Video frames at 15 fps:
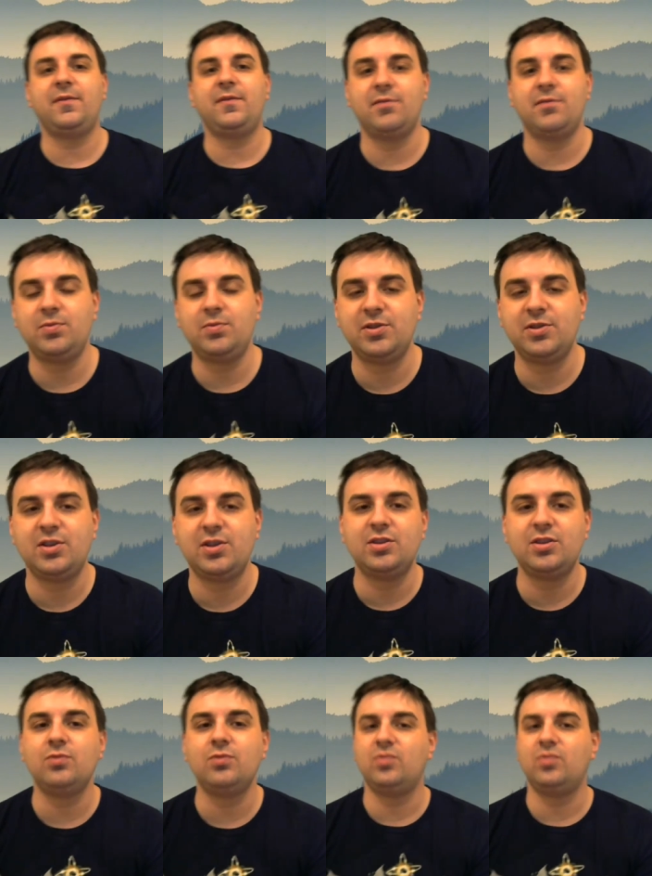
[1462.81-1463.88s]
The first one is going to
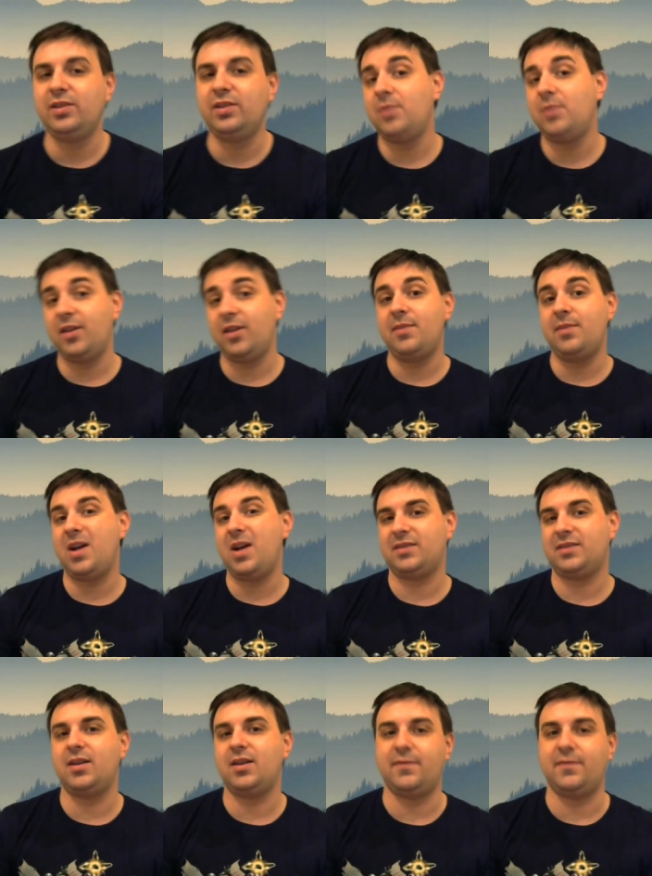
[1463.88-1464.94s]
do really well at the
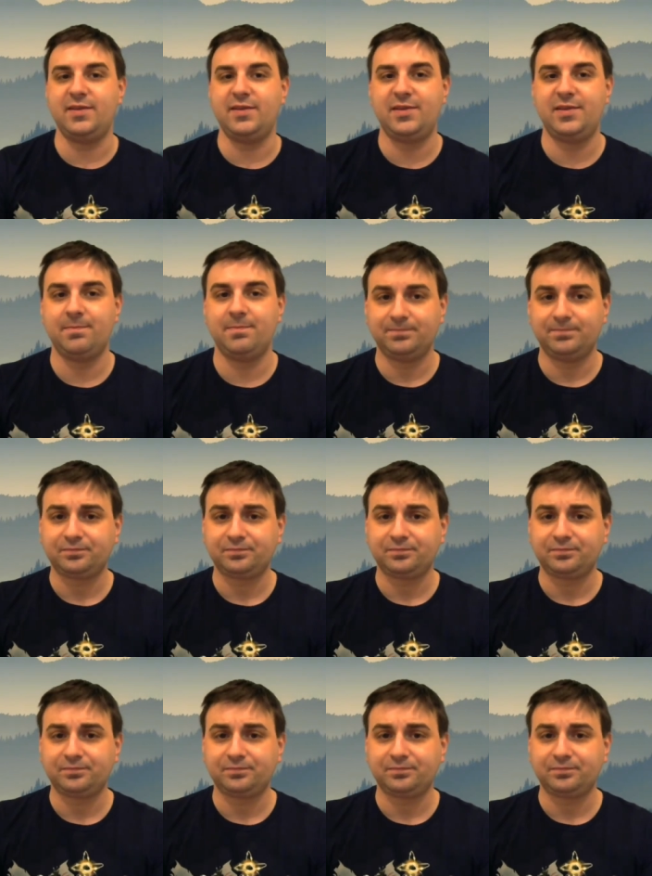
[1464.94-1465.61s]
box office,